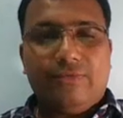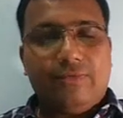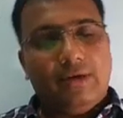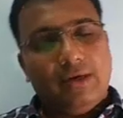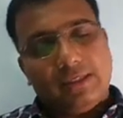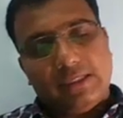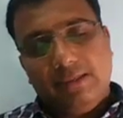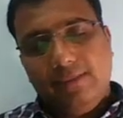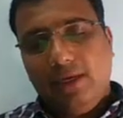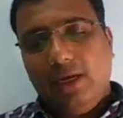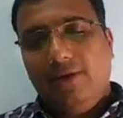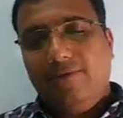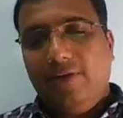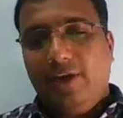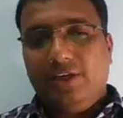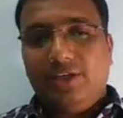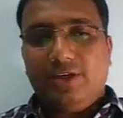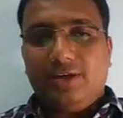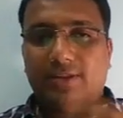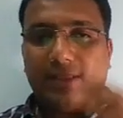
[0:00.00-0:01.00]
You can
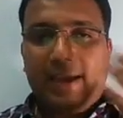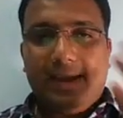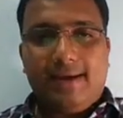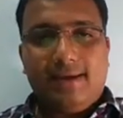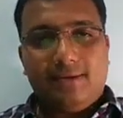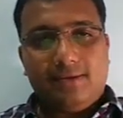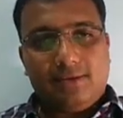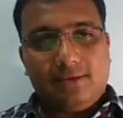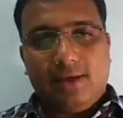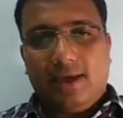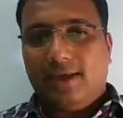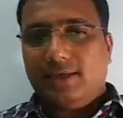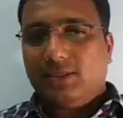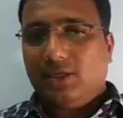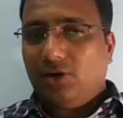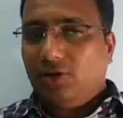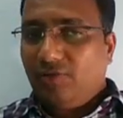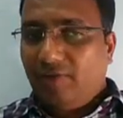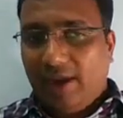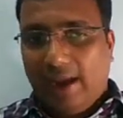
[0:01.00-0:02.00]
have a similar
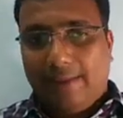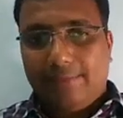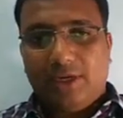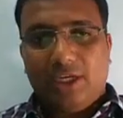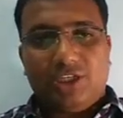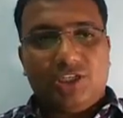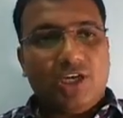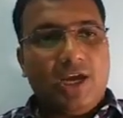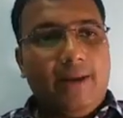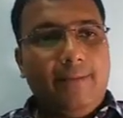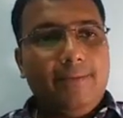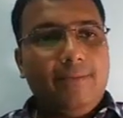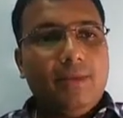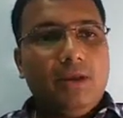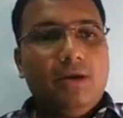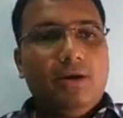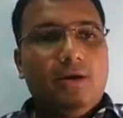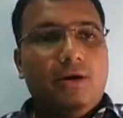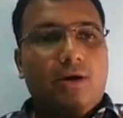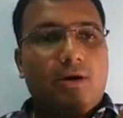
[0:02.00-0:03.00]
feature as that of a
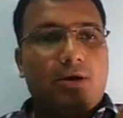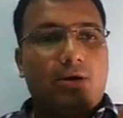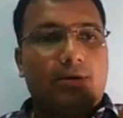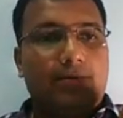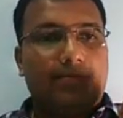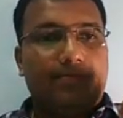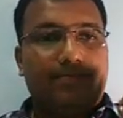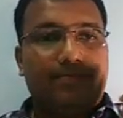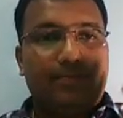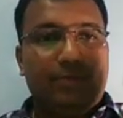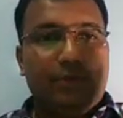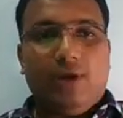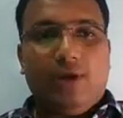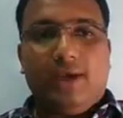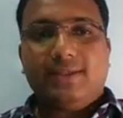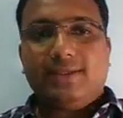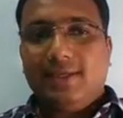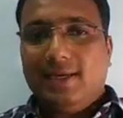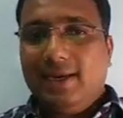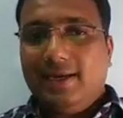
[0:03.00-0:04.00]
Camtesia.
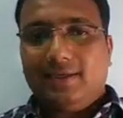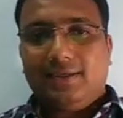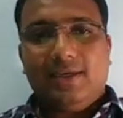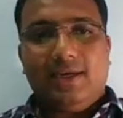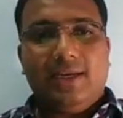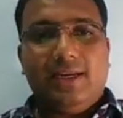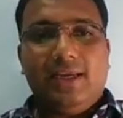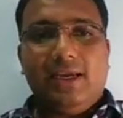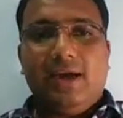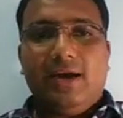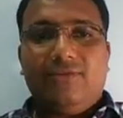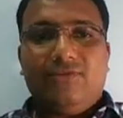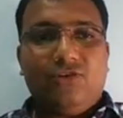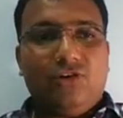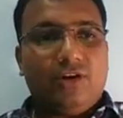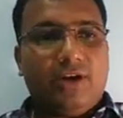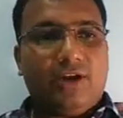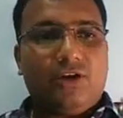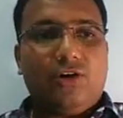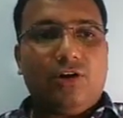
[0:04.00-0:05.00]
You can
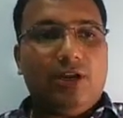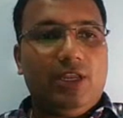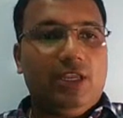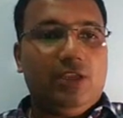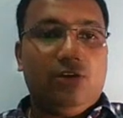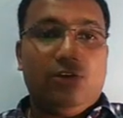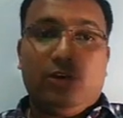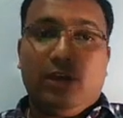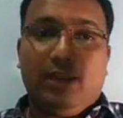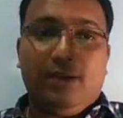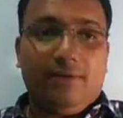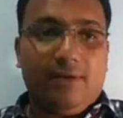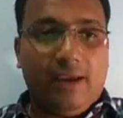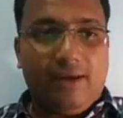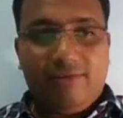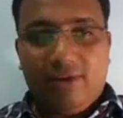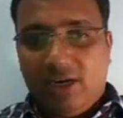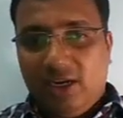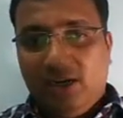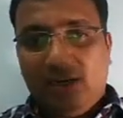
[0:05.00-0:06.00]
select an area for
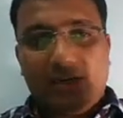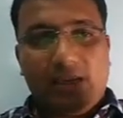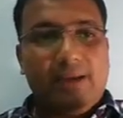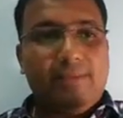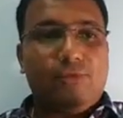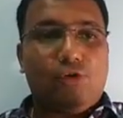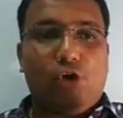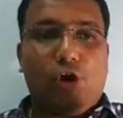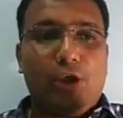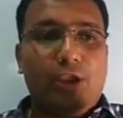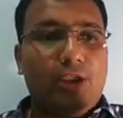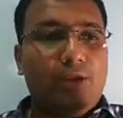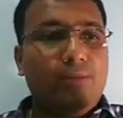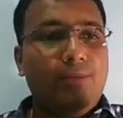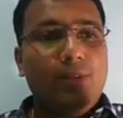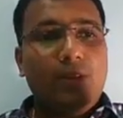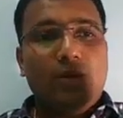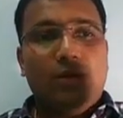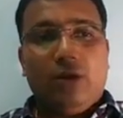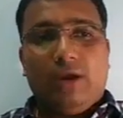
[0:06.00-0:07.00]
recording. You can have a
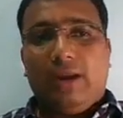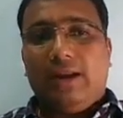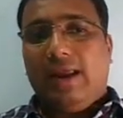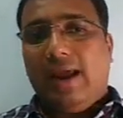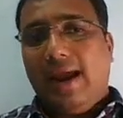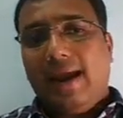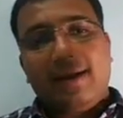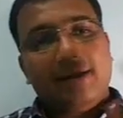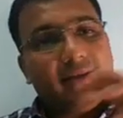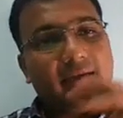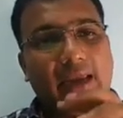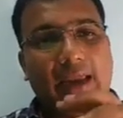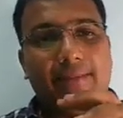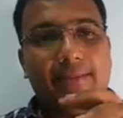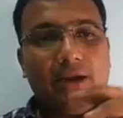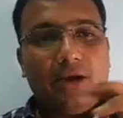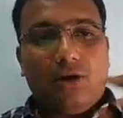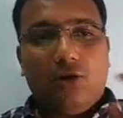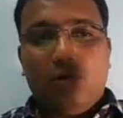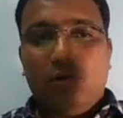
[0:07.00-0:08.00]
real-time drawing. You
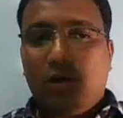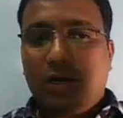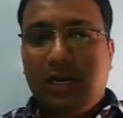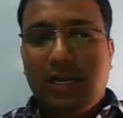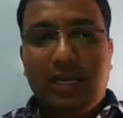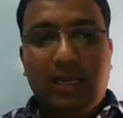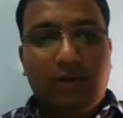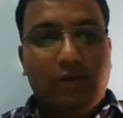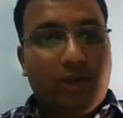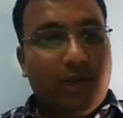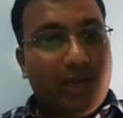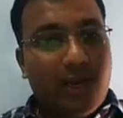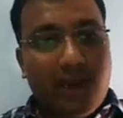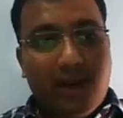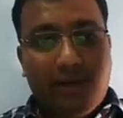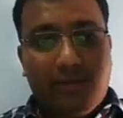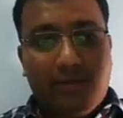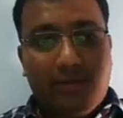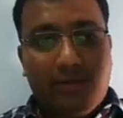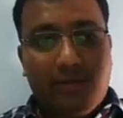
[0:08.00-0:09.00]
can add the camera
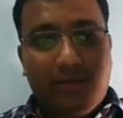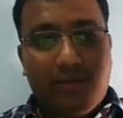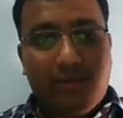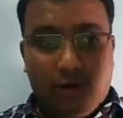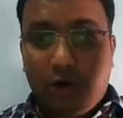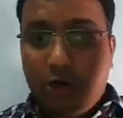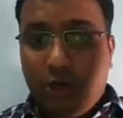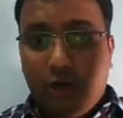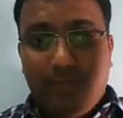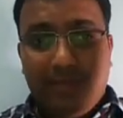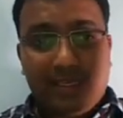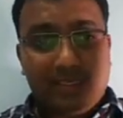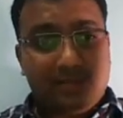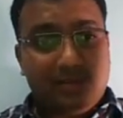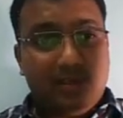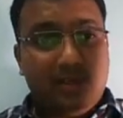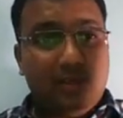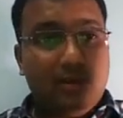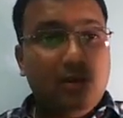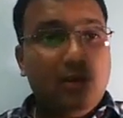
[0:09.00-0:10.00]
overlay. You can have
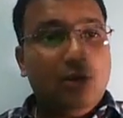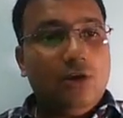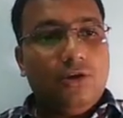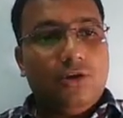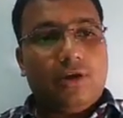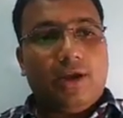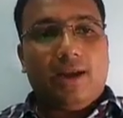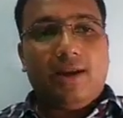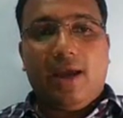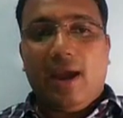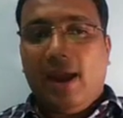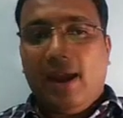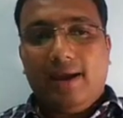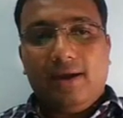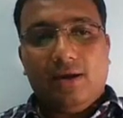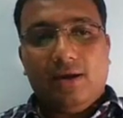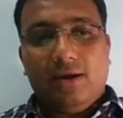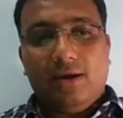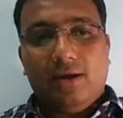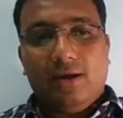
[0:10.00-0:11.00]
audio mixing.
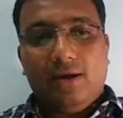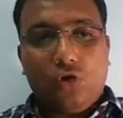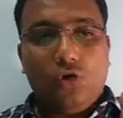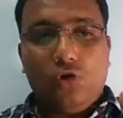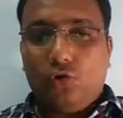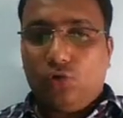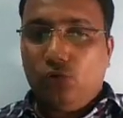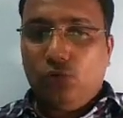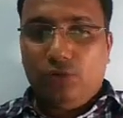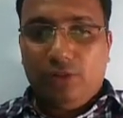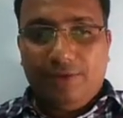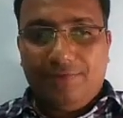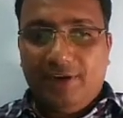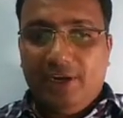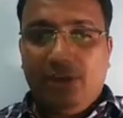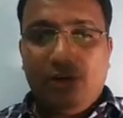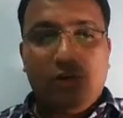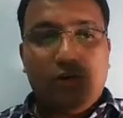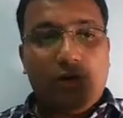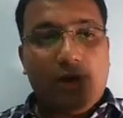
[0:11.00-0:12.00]
You can add
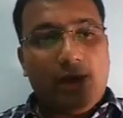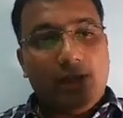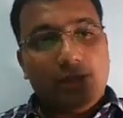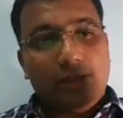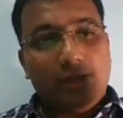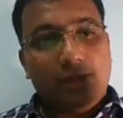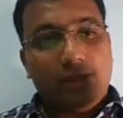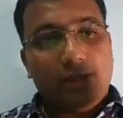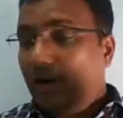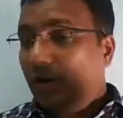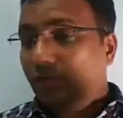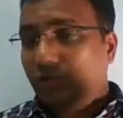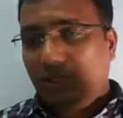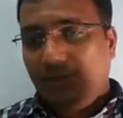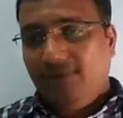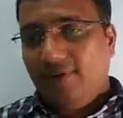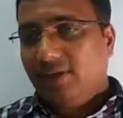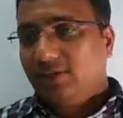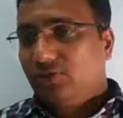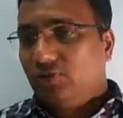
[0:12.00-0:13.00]
a logo to the
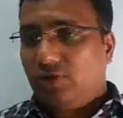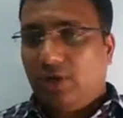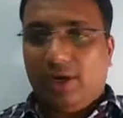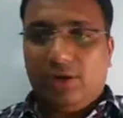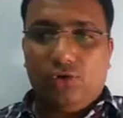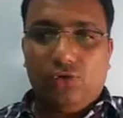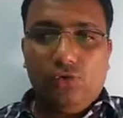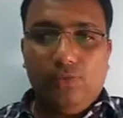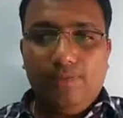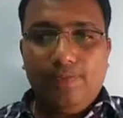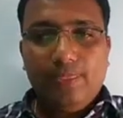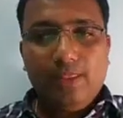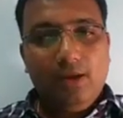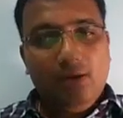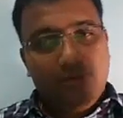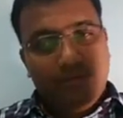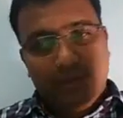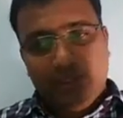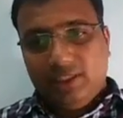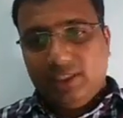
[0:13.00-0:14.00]
video. Also the mouse
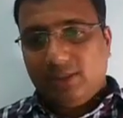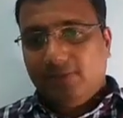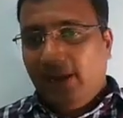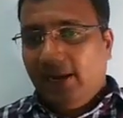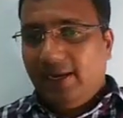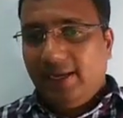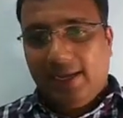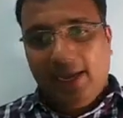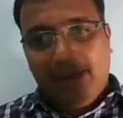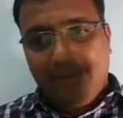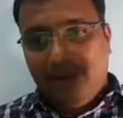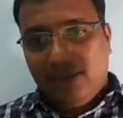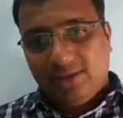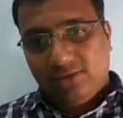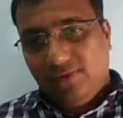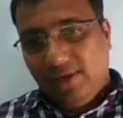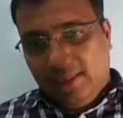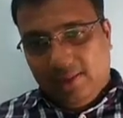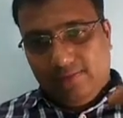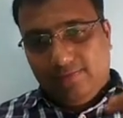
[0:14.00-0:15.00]
effects you can do
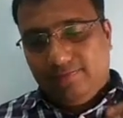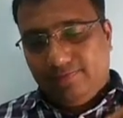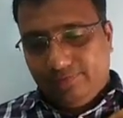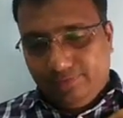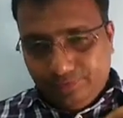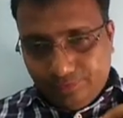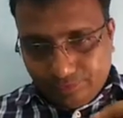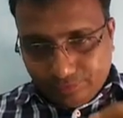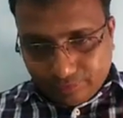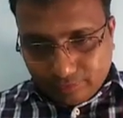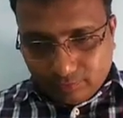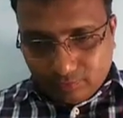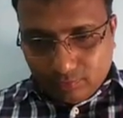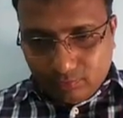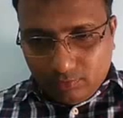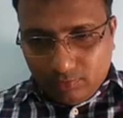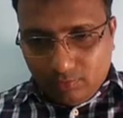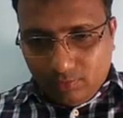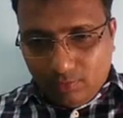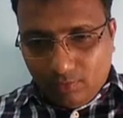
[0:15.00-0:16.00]
with this Bandicam as well.